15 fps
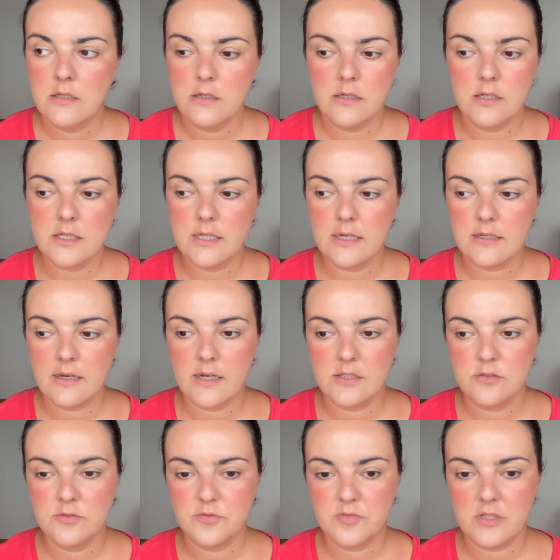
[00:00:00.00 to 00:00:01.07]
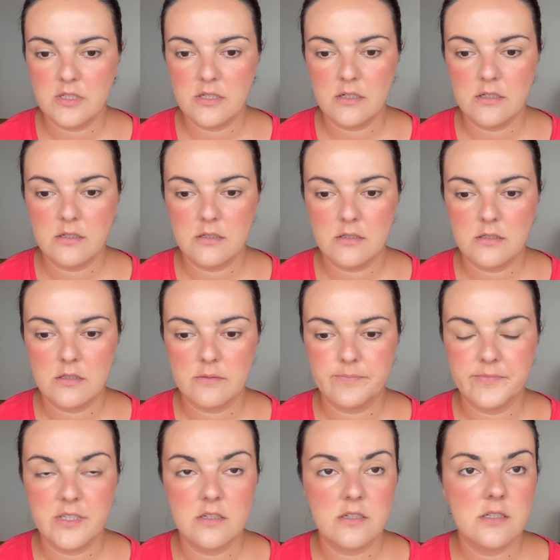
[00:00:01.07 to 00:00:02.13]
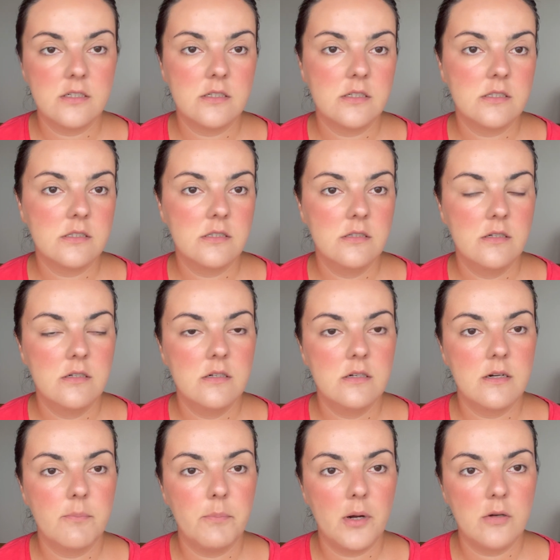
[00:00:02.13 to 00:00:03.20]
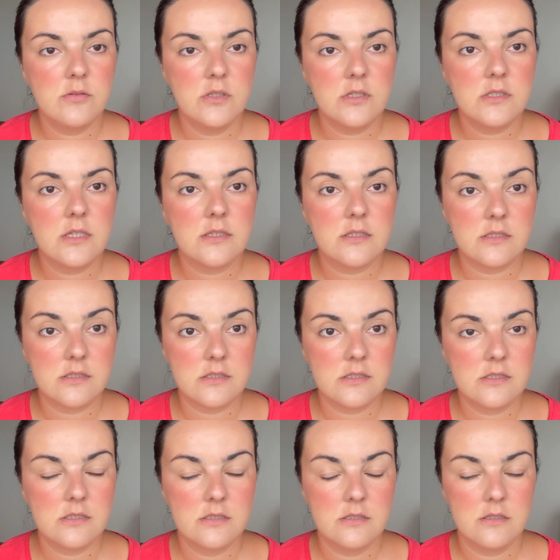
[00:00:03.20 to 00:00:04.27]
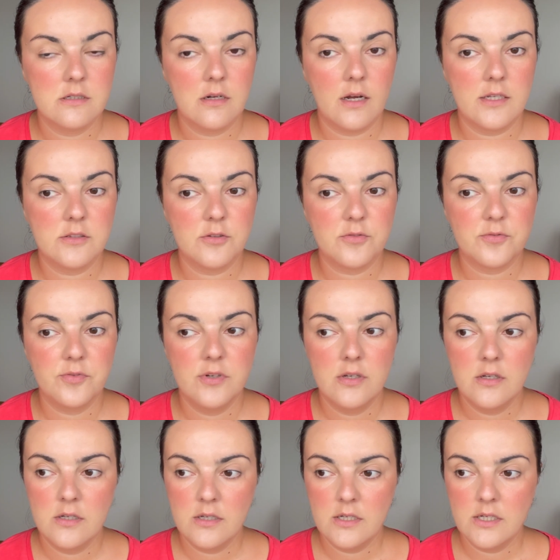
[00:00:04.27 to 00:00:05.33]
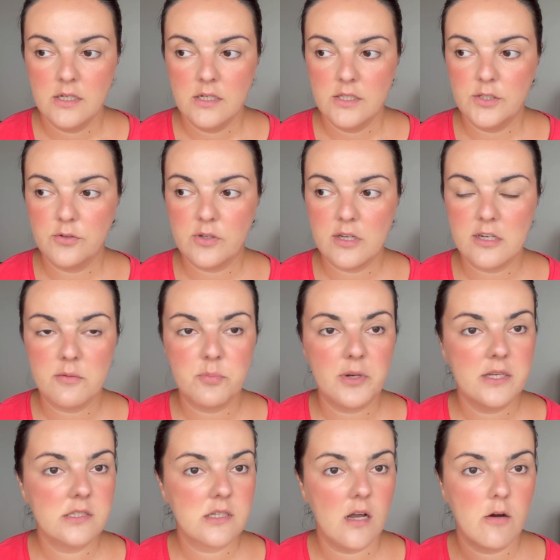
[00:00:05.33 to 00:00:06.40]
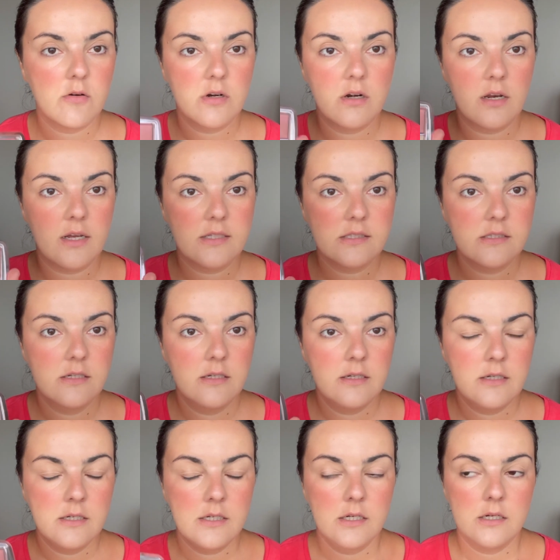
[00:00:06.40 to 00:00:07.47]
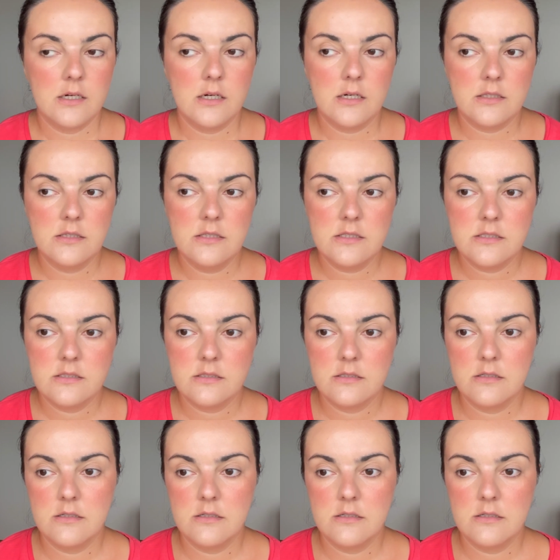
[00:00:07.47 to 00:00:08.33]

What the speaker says: Again, I don't think there is a powder that it's kind of you can replace Hourglass. This